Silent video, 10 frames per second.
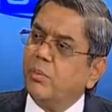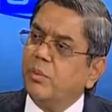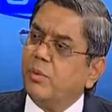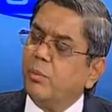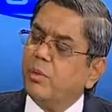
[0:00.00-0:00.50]
of
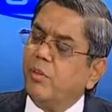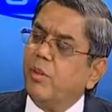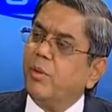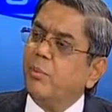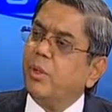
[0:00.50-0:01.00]
from
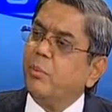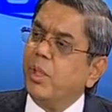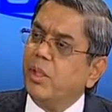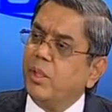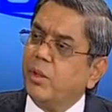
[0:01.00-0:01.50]
750
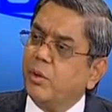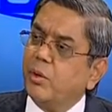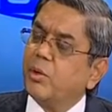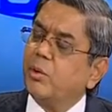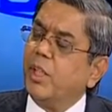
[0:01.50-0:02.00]
million
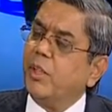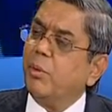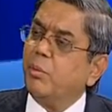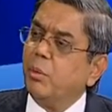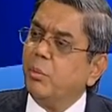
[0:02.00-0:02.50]
euros to
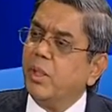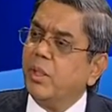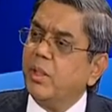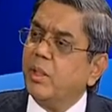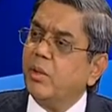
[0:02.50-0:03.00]
850
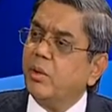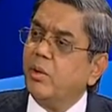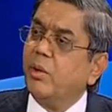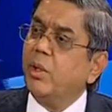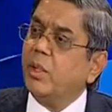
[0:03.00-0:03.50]
million
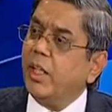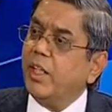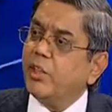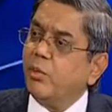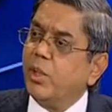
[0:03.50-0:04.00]
euro,
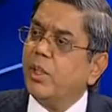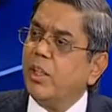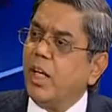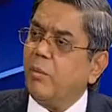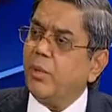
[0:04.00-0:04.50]
it's a
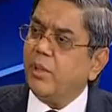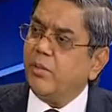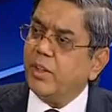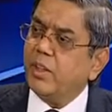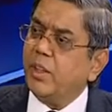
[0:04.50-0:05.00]
working capital
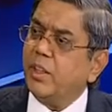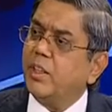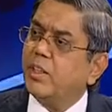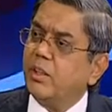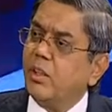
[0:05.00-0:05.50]

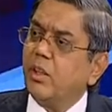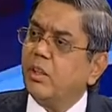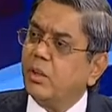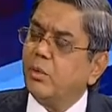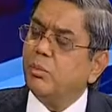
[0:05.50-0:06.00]
facility. It's
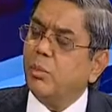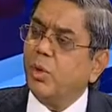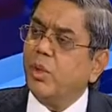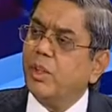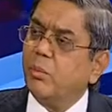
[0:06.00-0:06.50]
not
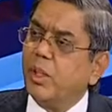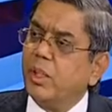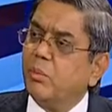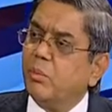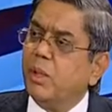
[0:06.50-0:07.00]
borrowing the
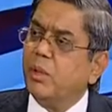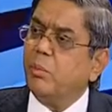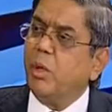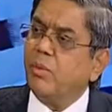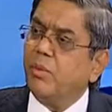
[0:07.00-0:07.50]
money, but
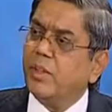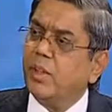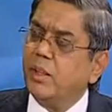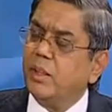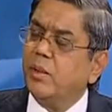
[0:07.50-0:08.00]
the bond
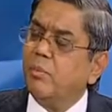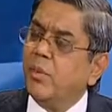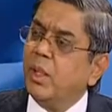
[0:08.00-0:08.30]
facility.